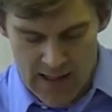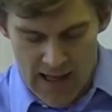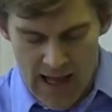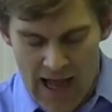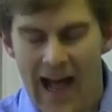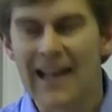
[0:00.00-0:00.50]

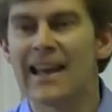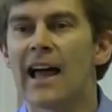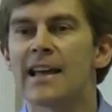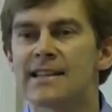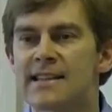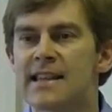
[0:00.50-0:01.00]

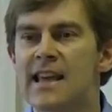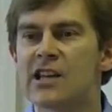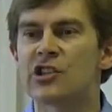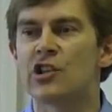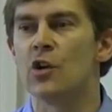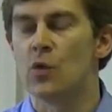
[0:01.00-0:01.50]
highlights the
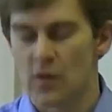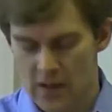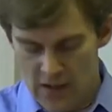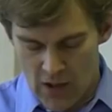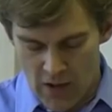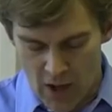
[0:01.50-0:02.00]
issue
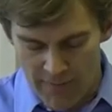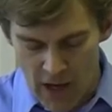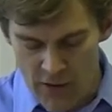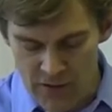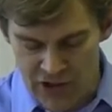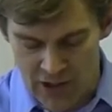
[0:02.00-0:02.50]
of
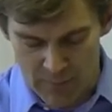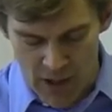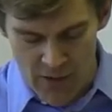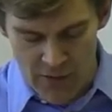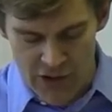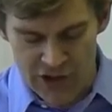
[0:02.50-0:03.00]

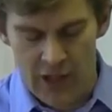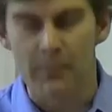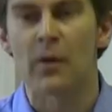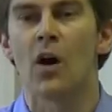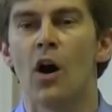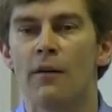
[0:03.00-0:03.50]

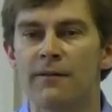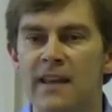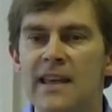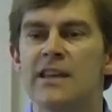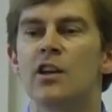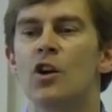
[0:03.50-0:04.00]
ownership
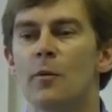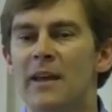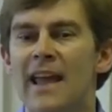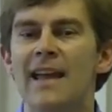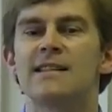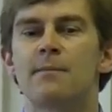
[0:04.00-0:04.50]
of
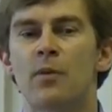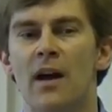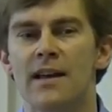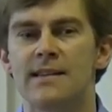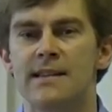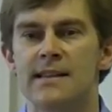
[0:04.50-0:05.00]
economic
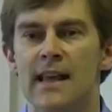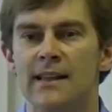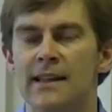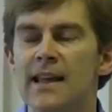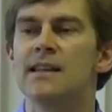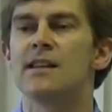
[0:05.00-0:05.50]
enterprises
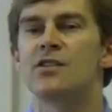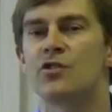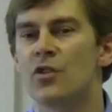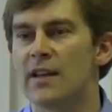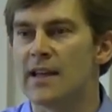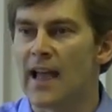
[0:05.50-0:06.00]
and
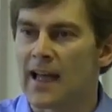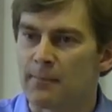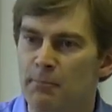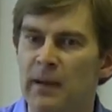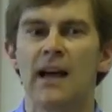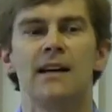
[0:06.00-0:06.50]
industry
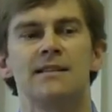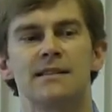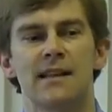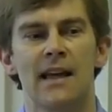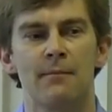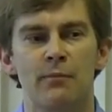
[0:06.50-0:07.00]
and
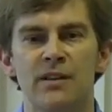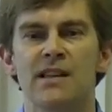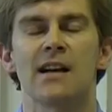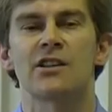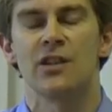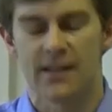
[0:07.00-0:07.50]
plant and
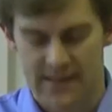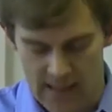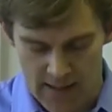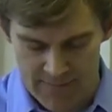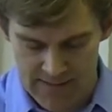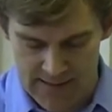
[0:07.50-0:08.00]
production and
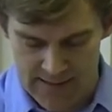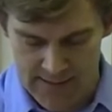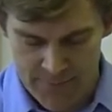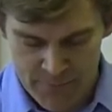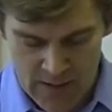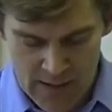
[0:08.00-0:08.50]
services,
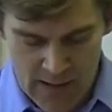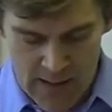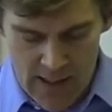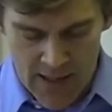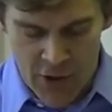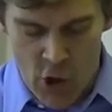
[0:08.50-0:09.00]

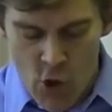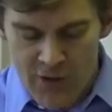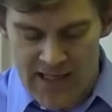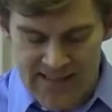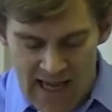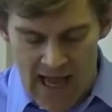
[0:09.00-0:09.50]
and who
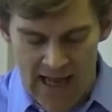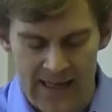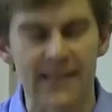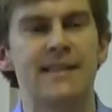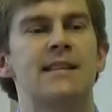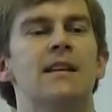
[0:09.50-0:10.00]

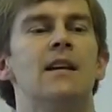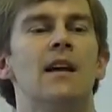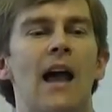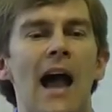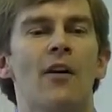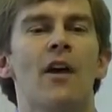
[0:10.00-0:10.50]
decides
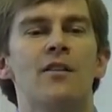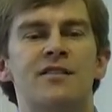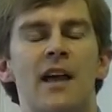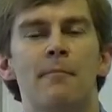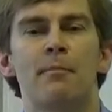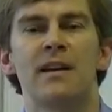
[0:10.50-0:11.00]
how those
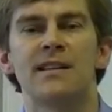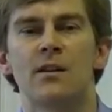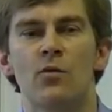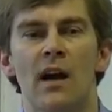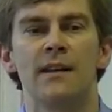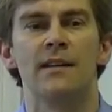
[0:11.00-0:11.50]
companies
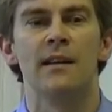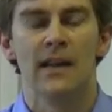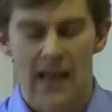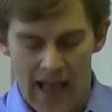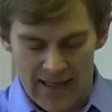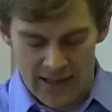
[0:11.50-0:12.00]
are run
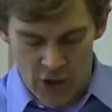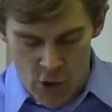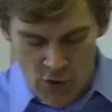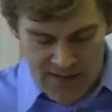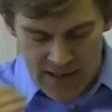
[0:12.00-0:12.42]
and in whose